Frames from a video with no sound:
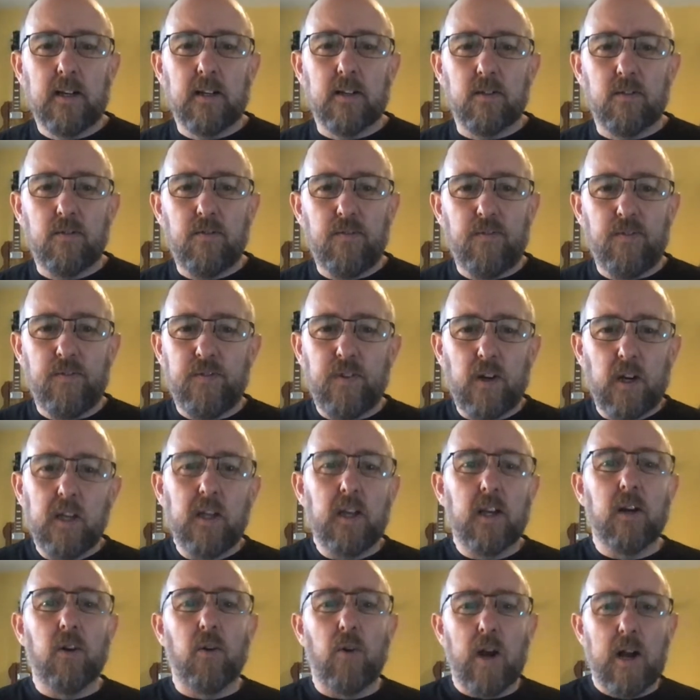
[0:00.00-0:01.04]

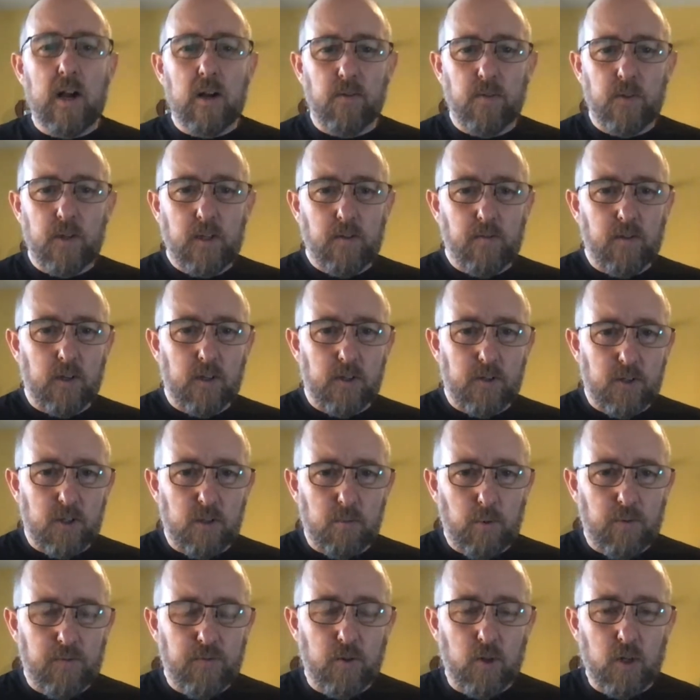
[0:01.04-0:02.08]
fannying around that you've got to do
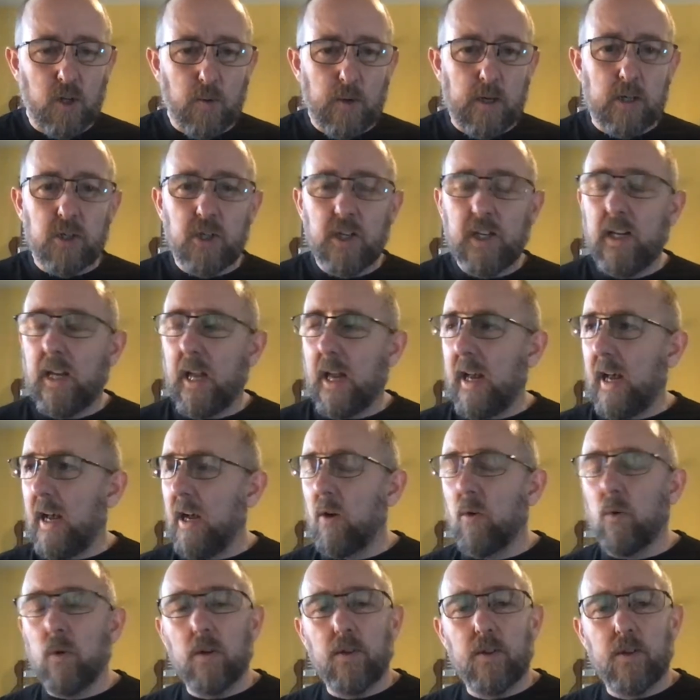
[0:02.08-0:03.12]
before you actually get
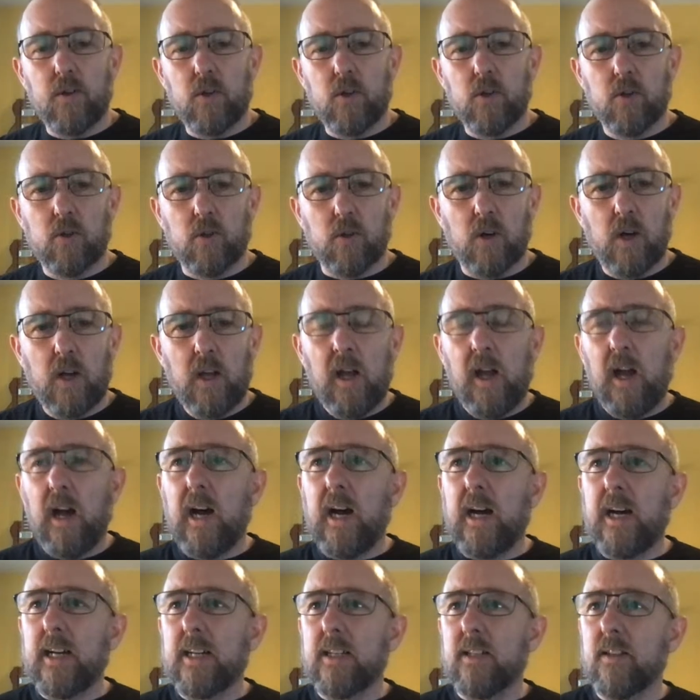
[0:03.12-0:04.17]
out of the door.
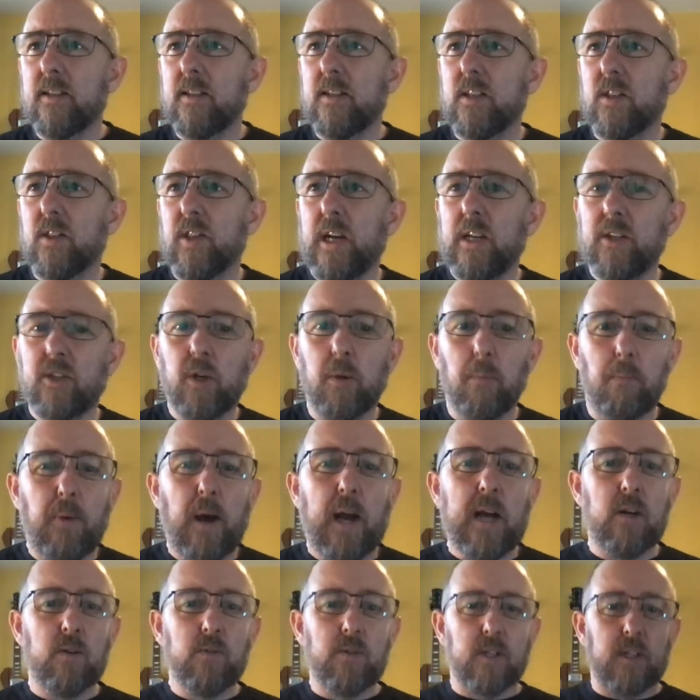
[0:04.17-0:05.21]
And that's
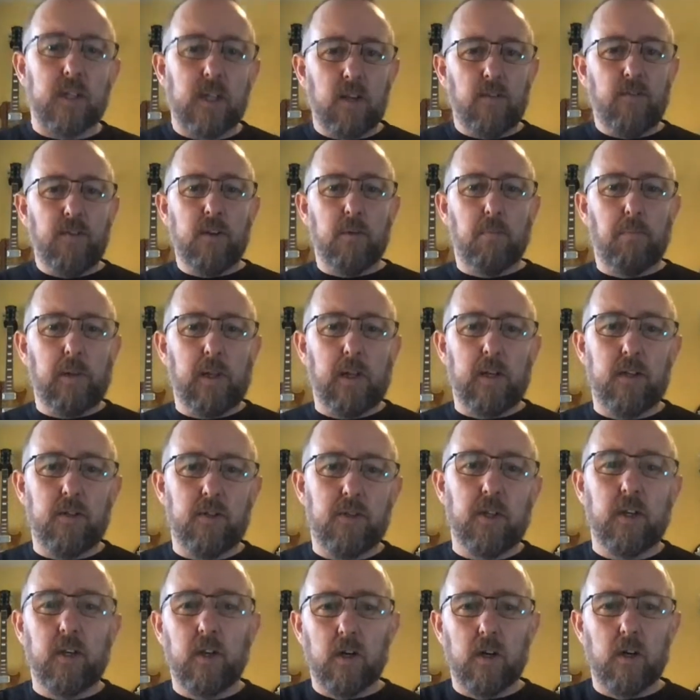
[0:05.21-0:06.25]
compounded if you're planning
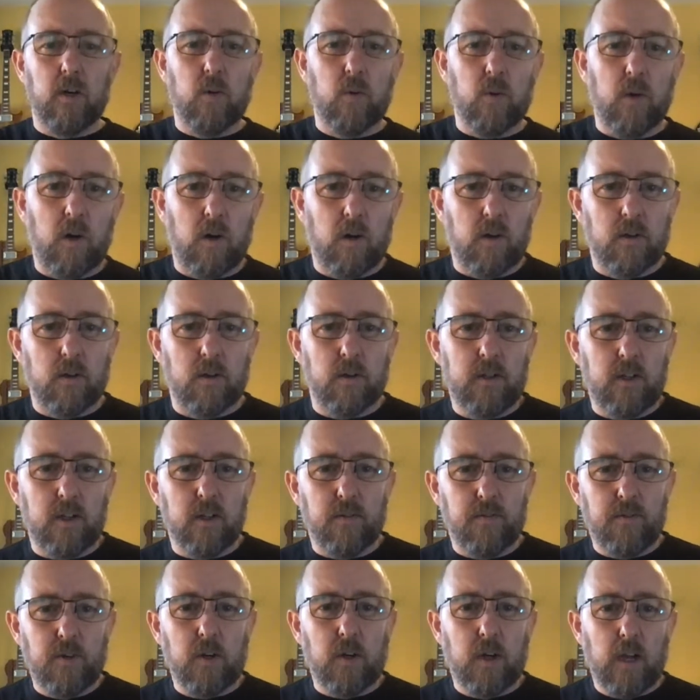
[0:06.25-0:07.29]
to go on, you know,
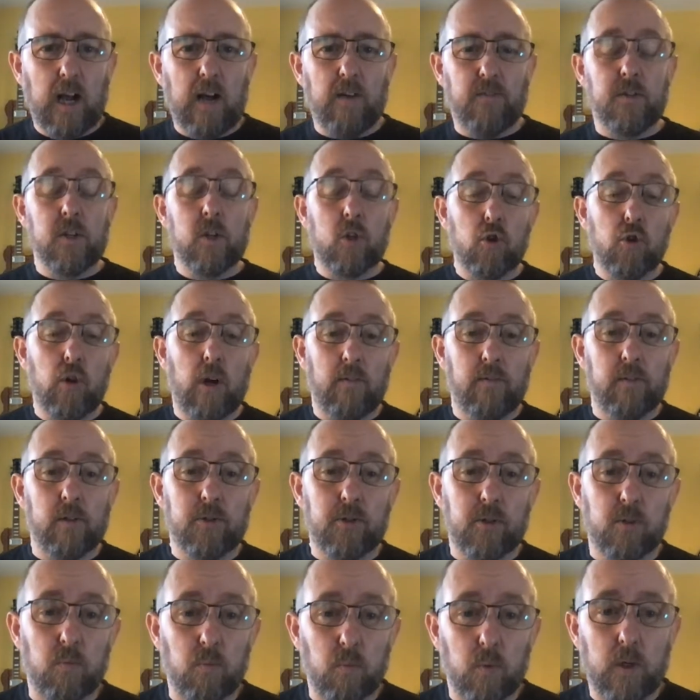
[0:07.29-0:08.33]
if you have to travel
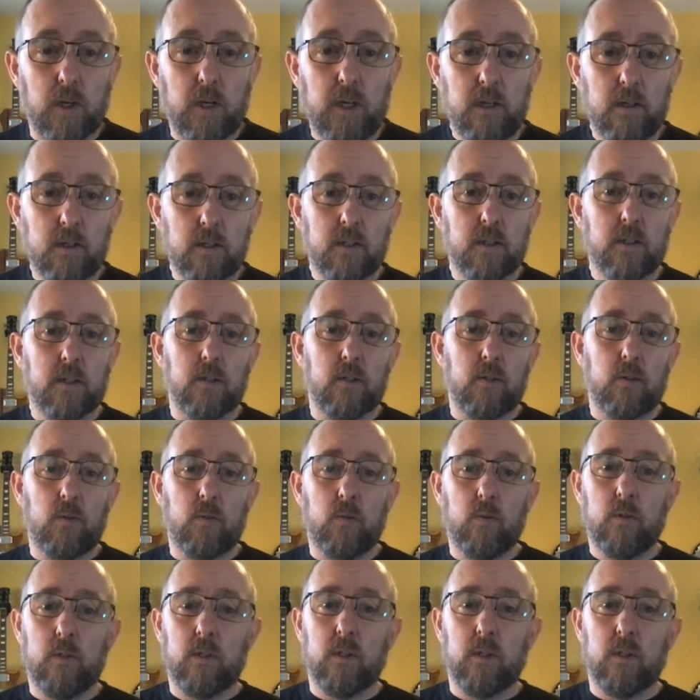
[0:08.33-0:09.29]
somewhere to